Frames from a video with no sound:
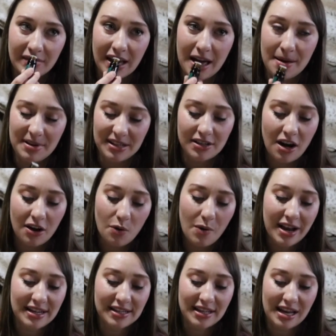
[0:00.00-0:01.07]
Um, it's not
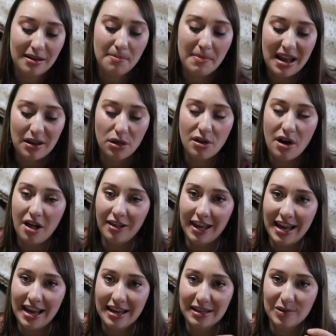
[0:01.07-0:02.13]
quite as like
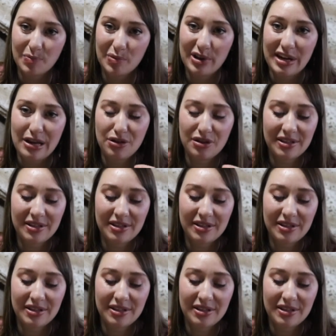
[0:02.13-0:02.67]
mentholy as Breathe.